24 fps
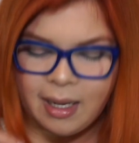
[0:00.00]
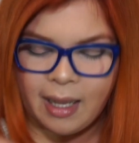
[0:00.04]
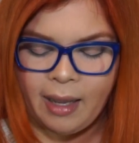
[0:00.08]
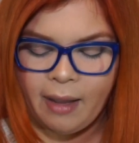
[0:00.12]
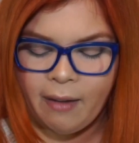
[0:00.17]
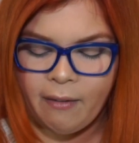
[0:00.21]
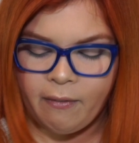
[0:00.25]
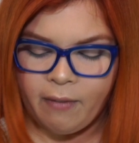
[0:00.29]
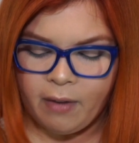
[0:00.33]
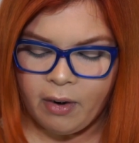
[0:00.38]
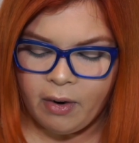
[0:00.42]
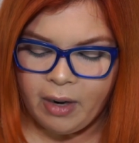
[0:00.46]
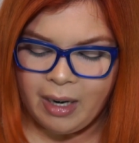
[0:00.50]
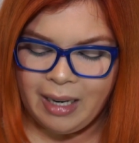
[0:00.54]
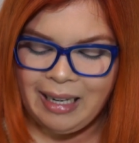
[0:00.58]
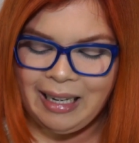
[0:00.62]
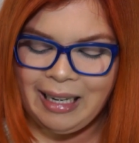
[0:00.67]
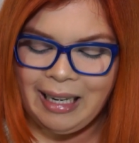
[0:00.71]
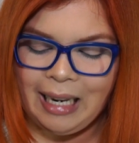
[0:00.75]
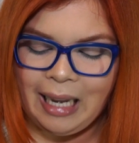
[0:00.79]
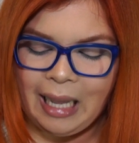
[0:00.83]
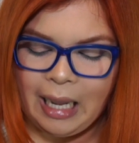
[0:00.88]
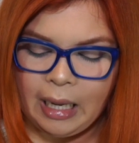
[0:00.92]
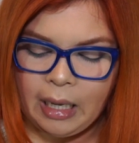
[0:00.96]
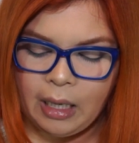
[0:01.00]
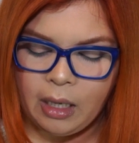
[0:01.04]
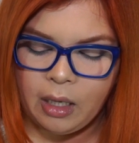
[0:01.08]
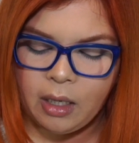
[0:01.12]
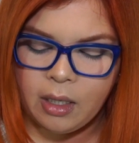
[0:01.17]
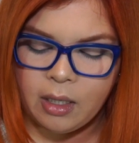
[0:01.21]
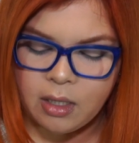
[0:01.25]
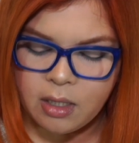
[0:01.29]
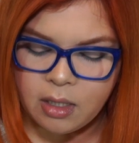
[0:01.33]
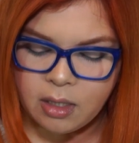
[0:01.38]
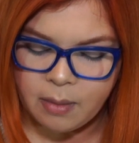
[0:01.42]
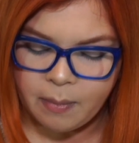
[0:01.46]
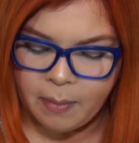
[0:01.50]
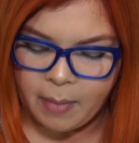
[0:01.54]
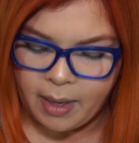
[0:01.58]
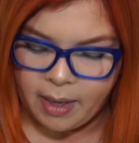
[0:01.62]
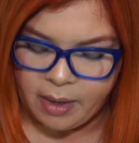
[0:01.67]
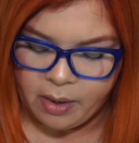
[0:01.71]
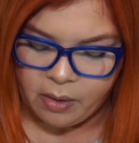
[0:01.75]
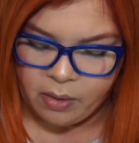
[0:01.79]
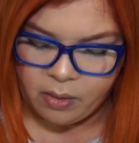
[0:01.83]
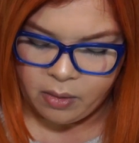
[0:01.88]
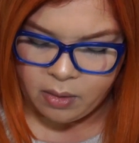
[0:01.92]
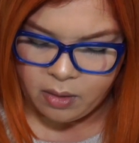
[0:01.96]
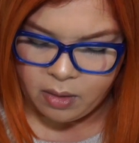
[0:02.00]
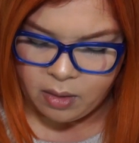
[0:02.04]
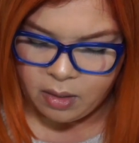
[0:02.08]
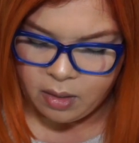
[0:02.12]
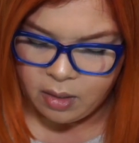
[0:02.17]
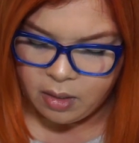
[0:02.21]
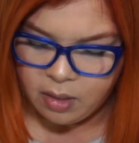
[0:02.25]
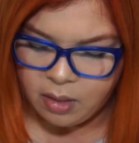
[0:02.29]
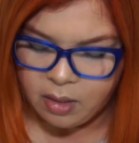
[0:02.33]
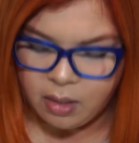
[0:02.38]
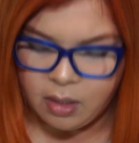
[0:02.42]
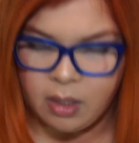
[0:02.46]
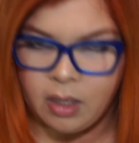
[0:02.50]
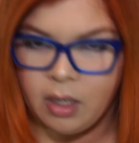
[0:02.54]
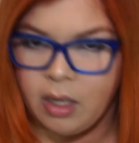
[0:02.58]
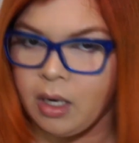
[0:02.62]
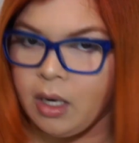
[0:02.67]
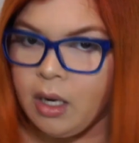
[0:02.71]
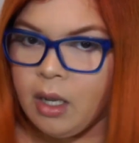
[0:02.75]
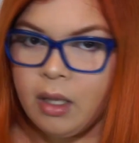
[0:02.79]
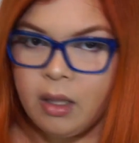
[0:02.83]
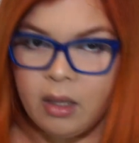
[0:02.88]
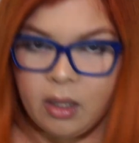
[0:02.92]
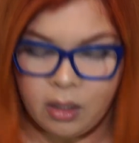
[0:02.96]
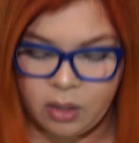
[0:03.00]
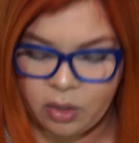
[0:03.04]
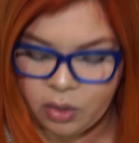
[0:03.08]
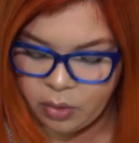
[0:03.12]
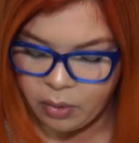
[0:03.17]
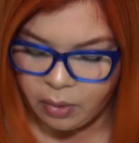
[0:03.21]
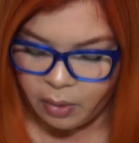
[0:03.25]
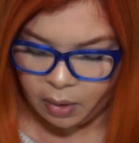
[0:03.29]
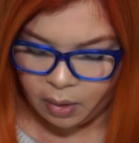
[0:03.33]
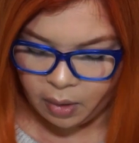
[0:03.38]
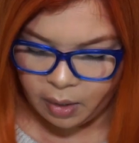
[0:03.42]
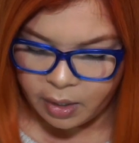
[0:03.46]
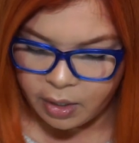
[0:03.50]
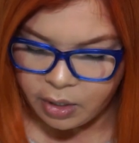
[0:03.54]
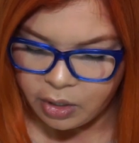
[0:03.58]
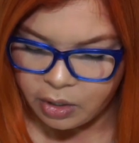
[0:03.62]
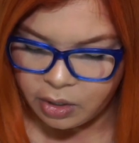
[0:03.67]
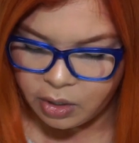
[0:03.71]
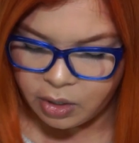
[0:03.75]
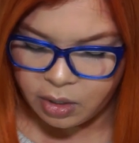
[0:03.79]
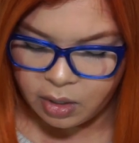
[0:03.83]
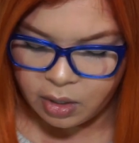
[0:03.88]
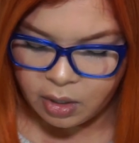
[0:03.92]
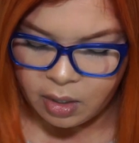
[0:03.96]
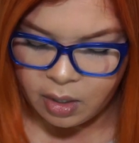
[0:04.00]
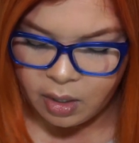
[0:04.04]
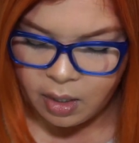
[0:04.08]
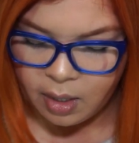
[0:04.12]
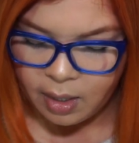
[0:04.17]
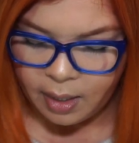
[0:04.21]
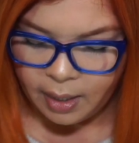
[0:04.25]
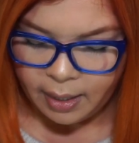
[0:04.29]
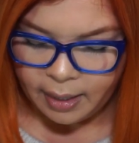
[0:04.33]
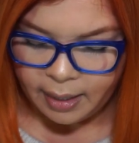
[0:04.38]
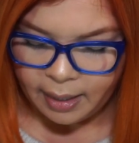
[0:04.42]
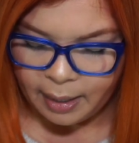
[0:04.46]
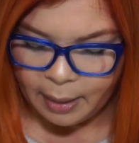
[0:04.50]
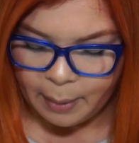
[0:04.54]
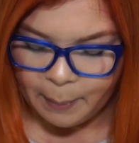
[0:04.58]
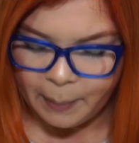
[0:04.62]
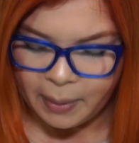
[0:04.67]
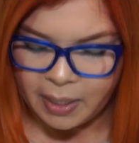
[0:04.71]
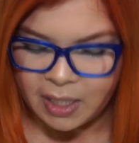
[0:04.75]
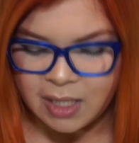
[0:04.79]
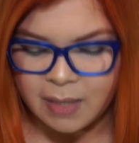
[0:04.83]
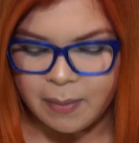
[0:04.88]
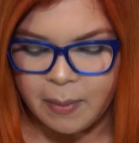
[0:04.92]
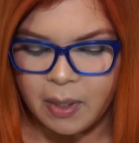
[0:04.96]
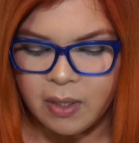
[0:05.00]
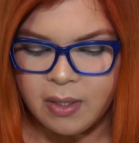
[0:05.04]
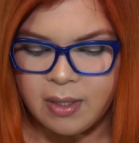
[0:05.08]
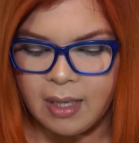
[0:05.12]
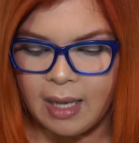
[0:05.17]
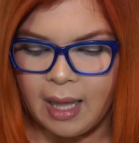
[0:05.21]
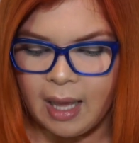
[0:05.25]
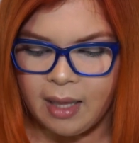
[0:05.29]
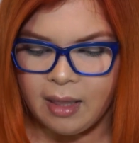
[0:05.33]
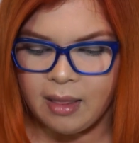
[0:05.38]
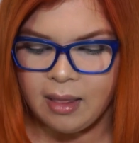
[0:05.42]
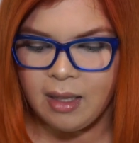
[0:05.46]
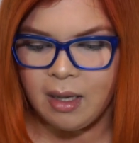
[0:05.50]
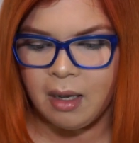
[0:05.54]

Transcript: like a very light smell, nothing too harsh, but it smells like